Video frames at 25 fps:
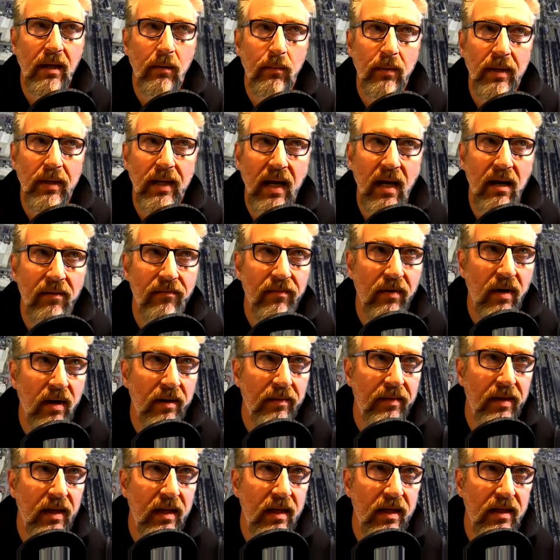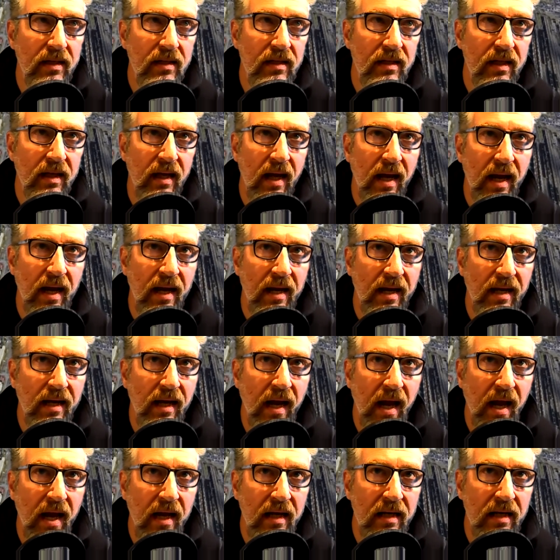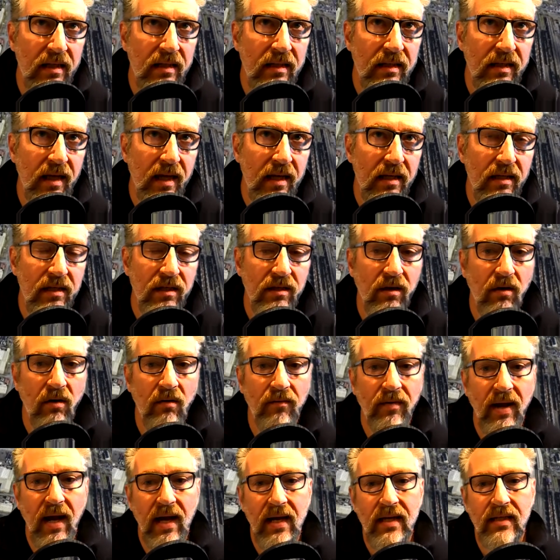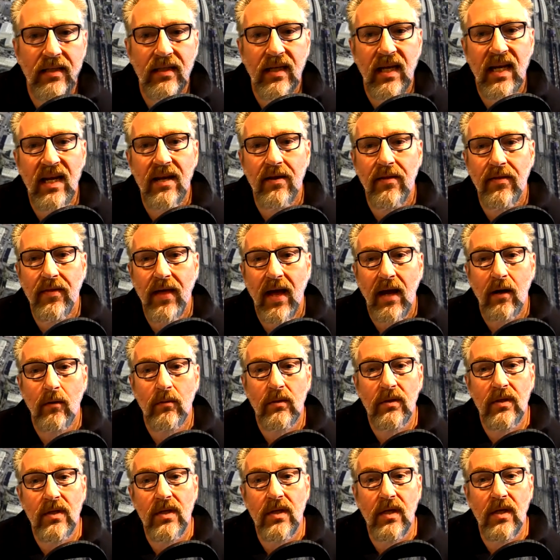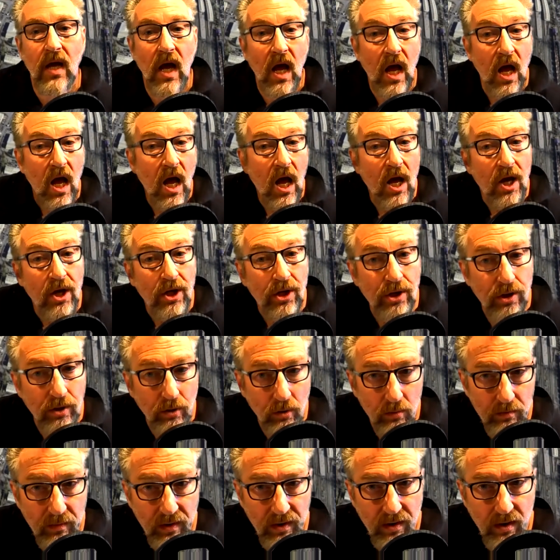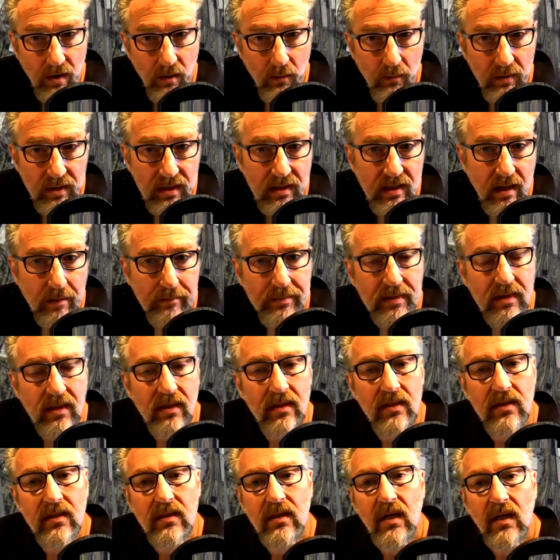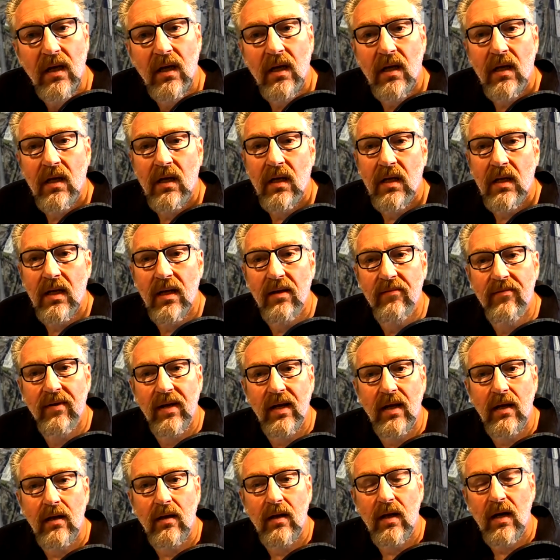We have, I think it's in excess of 18,000 human receptors living